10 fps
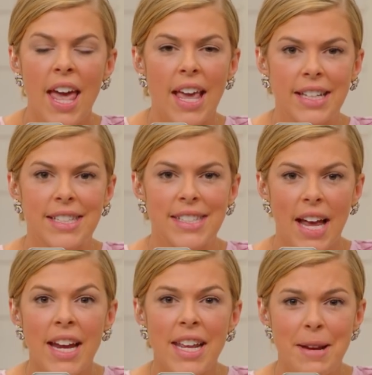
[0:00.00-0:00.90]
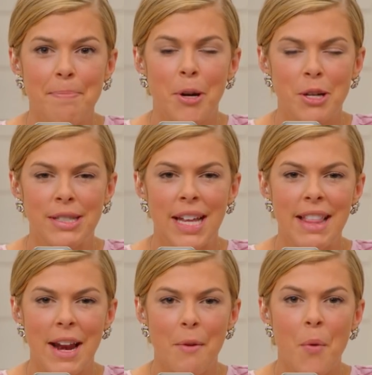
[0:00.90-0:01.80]
exciting person
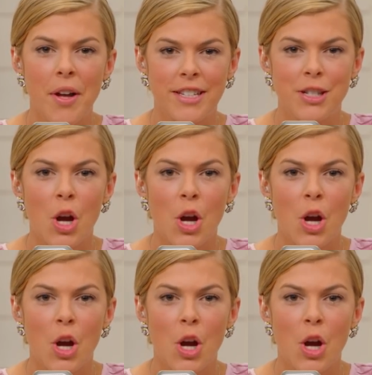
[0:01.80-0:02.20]
that I want to